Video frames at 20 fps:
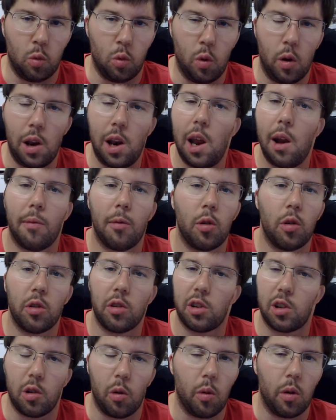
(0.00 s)

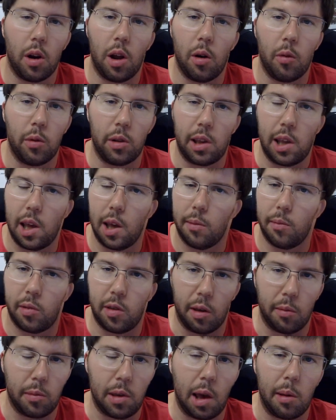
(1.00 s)
whatever's going on with him,
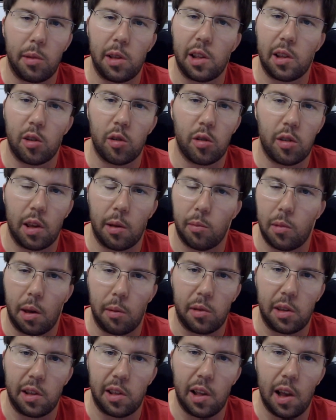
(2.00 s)
sometimes he's good,
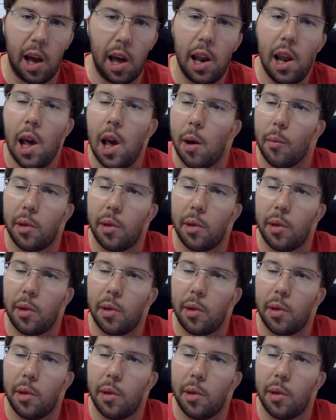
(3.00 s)
sometimes he's not,